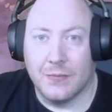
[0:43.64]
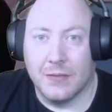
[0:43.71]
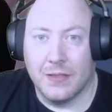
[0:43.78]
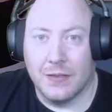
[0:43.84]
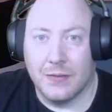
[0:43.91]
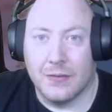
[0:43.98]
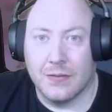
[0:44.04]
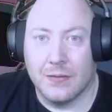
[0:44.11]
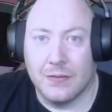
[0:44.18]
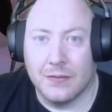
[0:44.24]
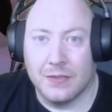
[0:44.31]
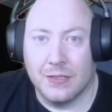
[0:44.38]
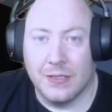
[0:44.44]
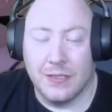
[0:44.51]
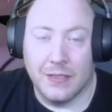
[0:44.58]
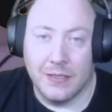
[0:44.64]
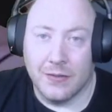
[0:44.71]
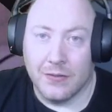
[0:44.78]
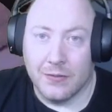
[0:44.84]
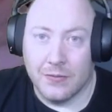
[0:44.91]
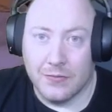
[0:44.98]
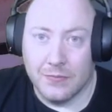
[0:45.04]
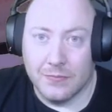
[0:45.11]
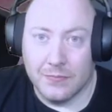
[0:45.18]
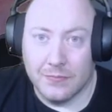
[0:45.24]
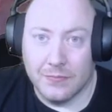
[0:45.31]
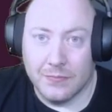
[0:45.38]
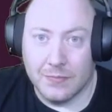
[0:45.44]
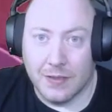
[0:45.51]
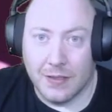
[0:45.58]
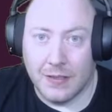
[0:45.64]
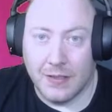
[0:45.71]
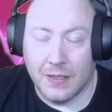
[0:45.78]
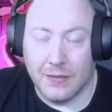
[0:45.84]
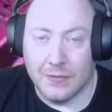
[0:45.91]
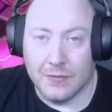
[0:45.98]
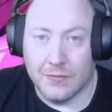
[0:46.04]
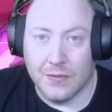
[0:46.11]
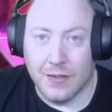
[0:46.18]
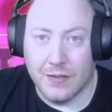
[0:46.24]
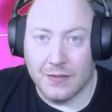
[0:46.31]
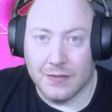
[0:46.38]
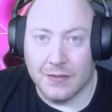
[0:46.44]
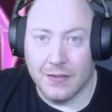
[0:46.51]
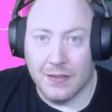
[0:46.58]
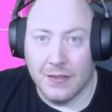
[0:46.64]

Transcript: when they were chilling out at home on house arrest